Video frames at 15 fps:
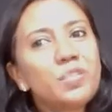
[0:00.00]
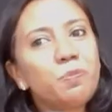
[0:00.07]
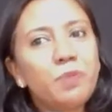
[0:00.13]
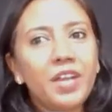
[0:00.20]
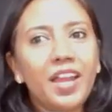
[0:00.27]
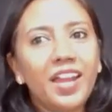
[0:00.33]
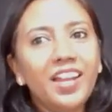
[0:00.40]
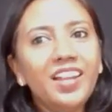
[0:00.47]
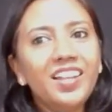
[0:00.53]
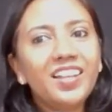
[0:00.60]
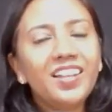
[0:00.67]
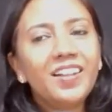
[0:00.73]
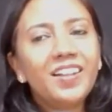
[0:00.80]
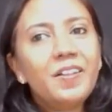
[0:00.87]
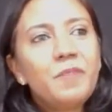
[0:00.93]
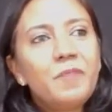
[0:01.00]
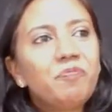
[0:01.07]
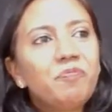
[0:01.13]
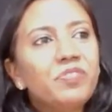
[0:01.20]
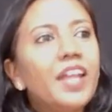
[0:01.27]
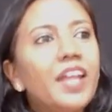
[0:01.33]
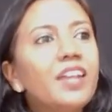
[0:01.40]
praying,
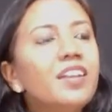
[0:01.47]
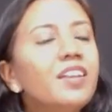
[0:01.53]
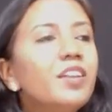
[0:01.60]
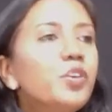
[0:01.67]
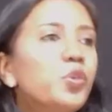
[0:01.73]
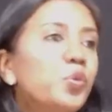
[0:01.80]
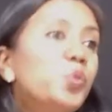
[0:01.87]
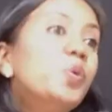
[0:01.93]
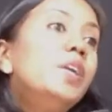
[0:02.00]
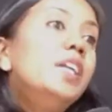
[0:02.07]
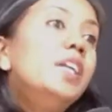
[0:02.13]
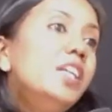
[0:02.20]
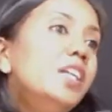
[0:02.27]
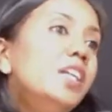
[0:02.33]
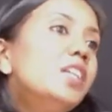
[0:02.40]
then we